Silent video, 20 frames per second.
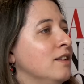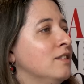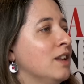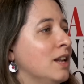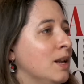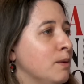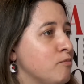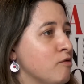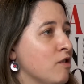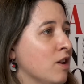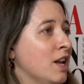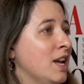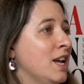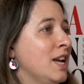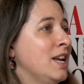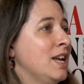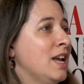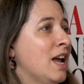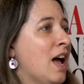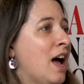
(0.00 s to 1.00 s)

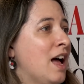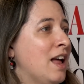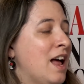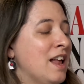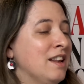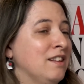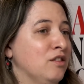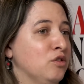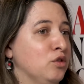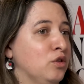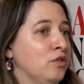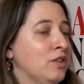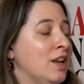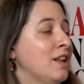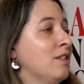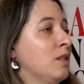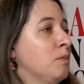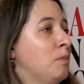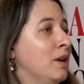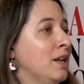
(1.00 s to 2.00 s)
deliberately, and to sort of say
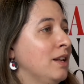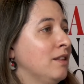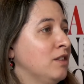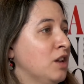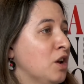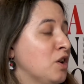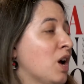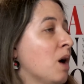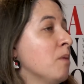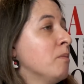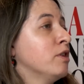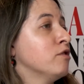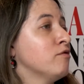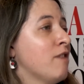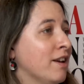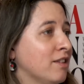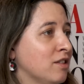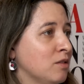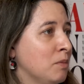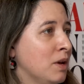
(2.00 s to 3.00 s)
to the police, come and
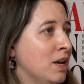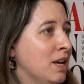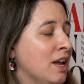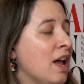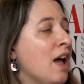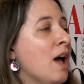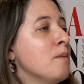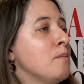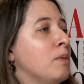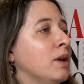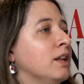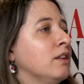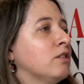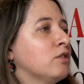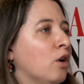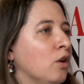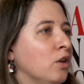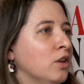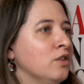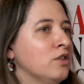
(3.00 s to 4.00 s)
arrest me. Police
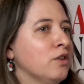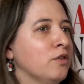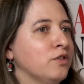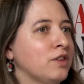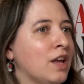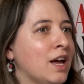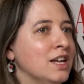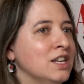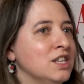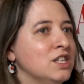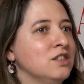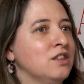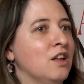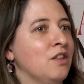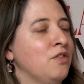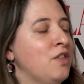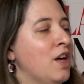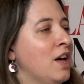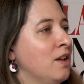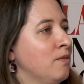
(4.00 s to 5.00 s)
Scotland have said
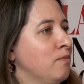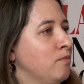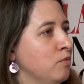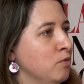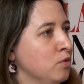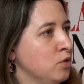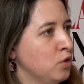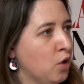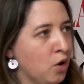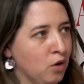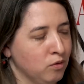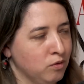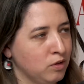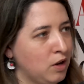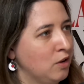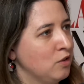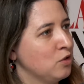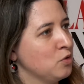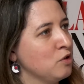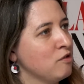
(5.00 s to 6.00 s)
that they're not
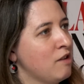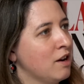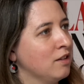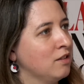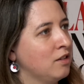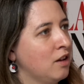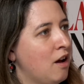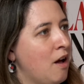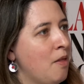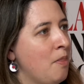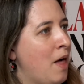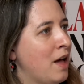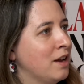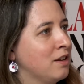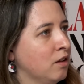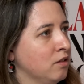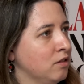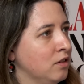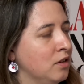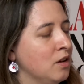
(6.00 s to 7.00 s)
going to arrest her, and that
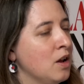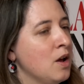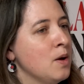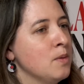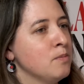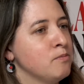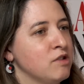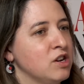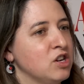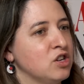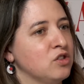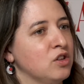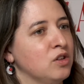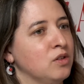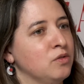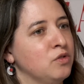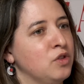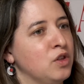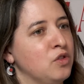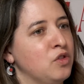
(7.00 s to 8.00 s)
doesn't breach
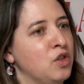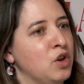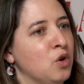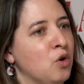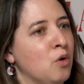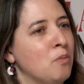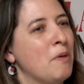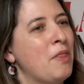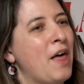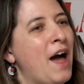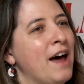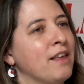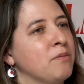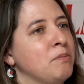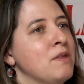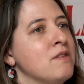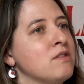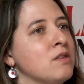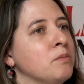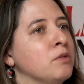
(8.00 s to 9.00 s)
the law. But there has
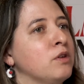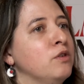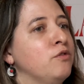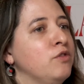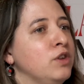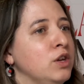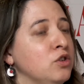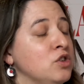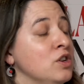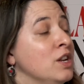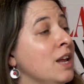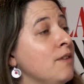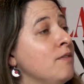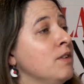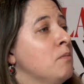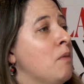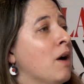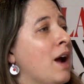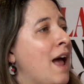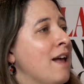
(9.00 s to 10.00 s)
been some confusion,
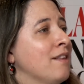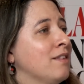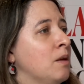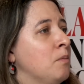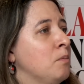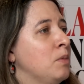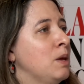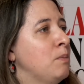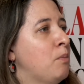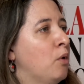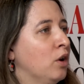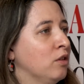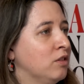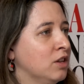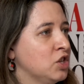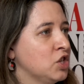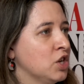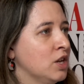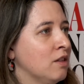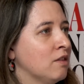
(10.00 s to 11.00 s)
even among SNP
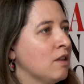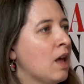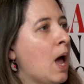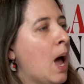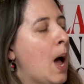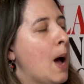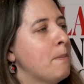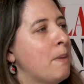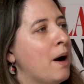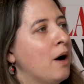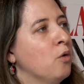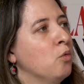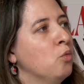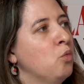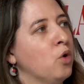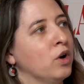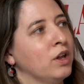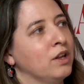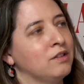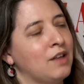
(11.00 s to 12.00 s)
politicians, about
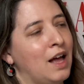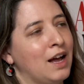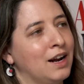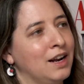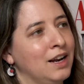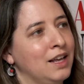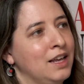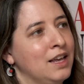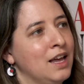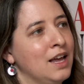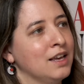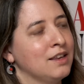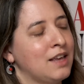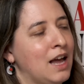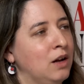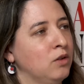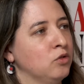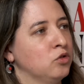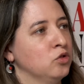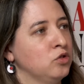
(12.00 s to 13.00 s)
what exactly
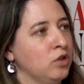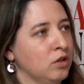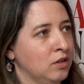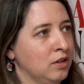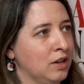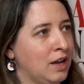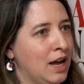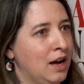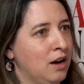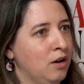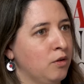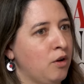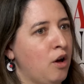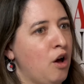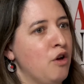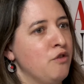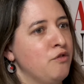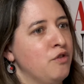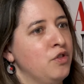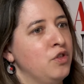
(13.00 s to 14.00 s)
counts or doesn't count
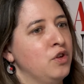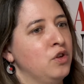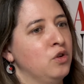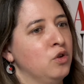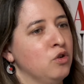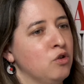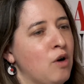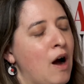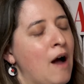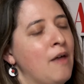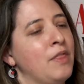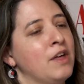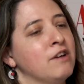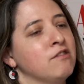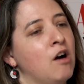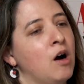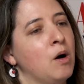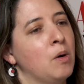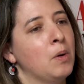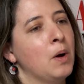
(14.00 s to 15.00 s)
over the law. And
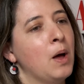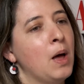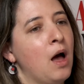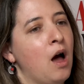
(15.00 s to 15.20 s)
there are